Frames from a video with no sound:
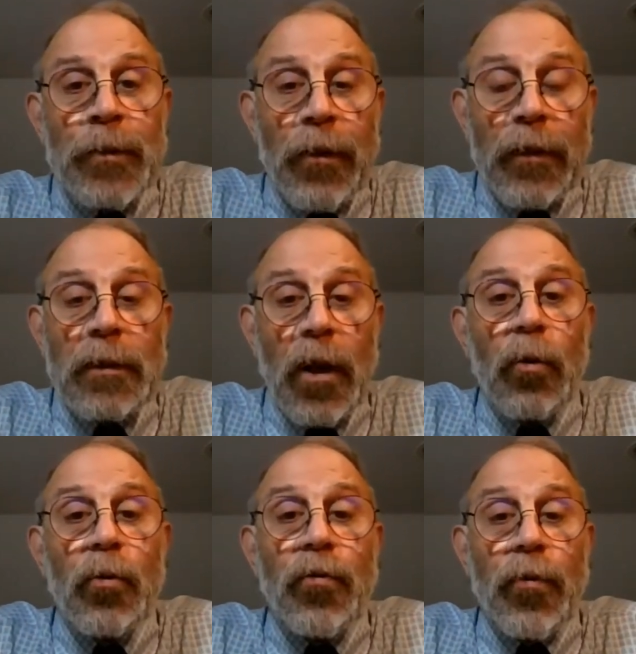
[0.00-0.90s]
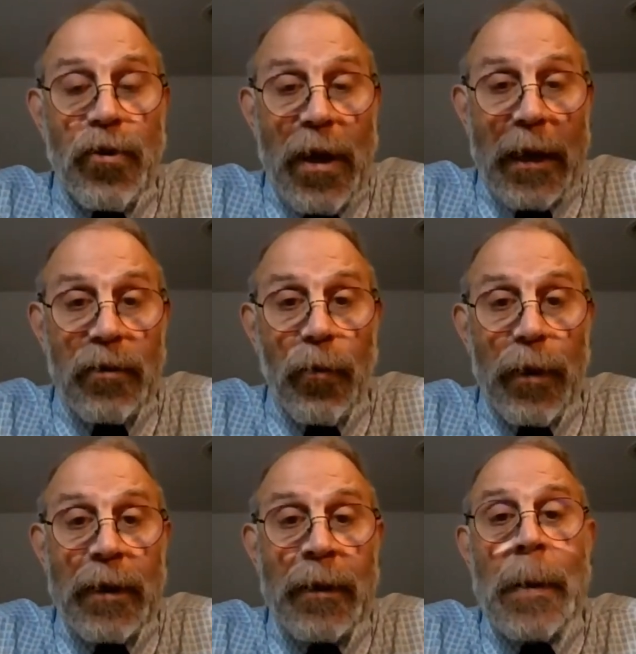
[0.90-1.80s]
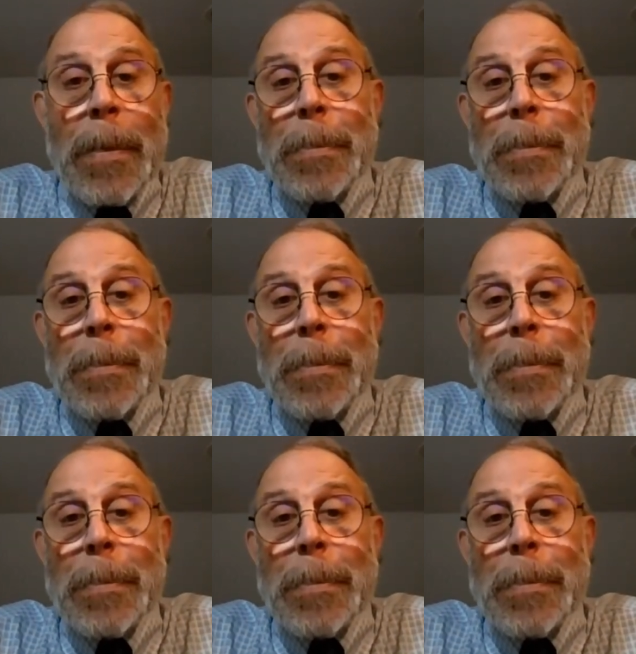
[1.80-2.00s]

to the low trajectory